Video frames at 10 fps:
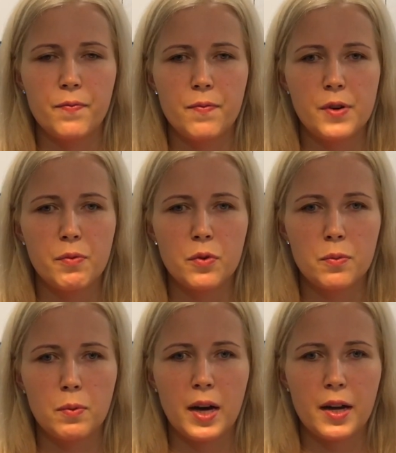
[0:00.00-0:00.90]
We
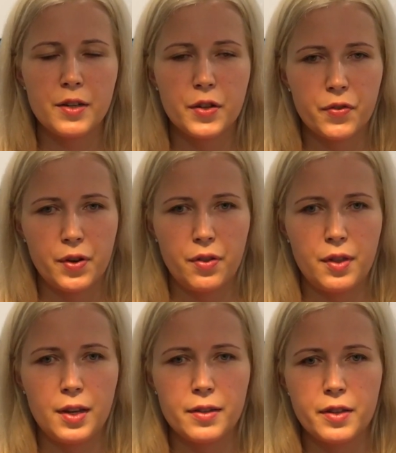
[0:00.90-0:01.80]
would weigh different
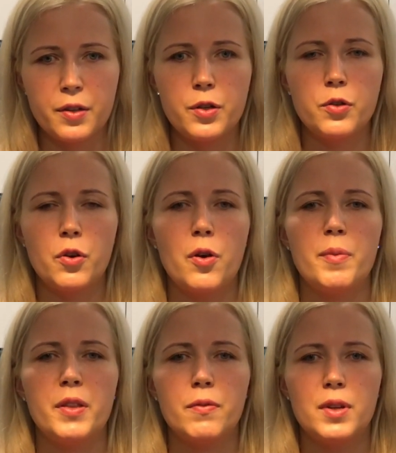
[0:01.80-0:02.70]
things and
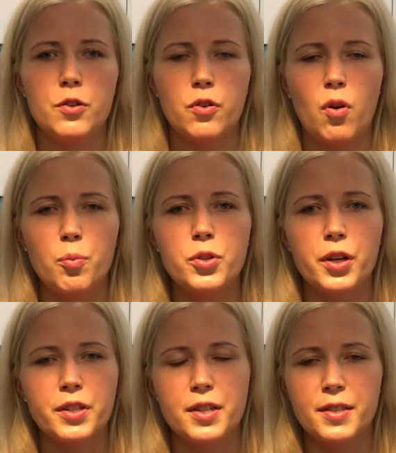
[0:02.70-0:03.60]
determine which
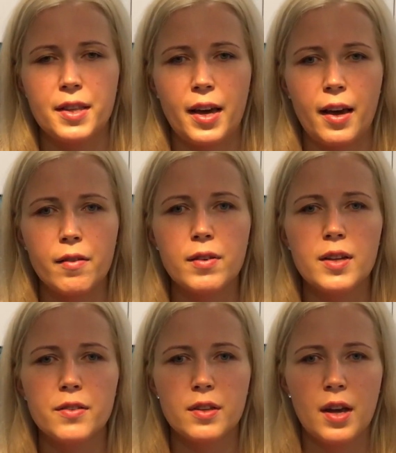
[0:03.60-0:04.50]
object is the
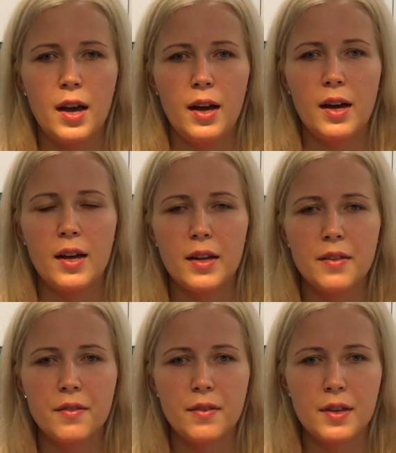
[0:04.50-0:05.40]
heaviest.
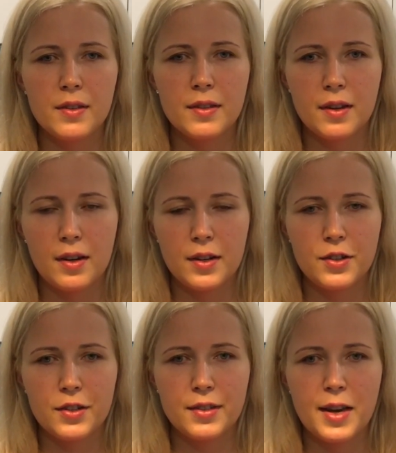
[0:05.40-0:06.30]
And these are
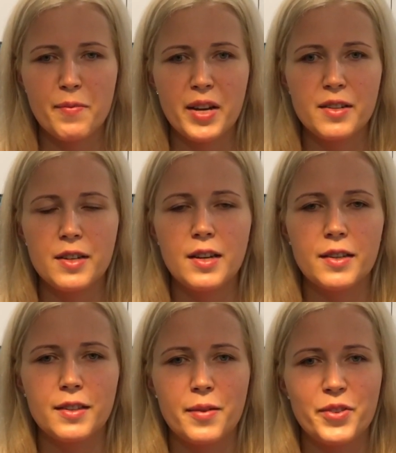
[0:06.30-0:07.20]
just some
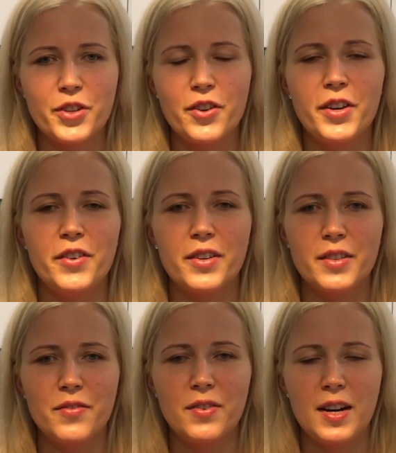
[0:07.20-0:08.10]
ideas. I'm sure you
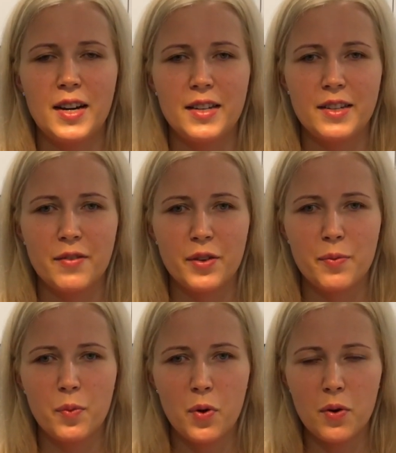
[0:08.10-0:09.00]
can find
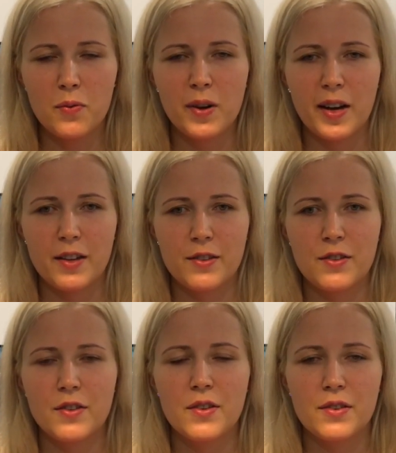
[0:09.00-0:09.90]
even more
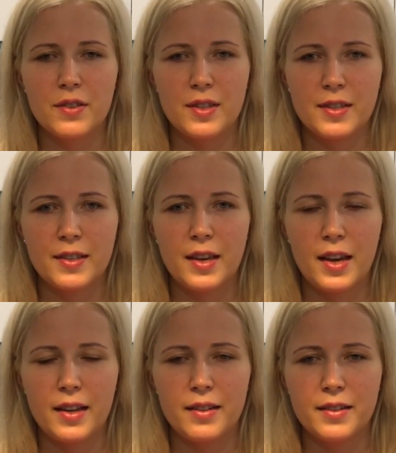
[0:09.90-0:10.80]
ways to use these
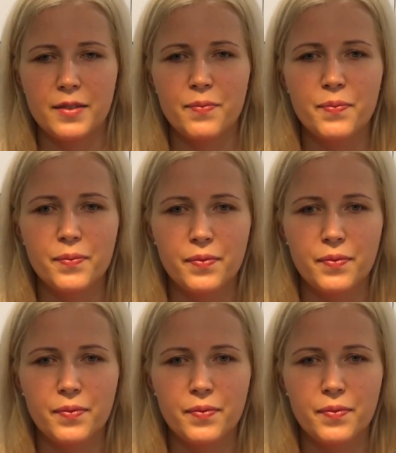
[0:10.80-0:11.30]
scales.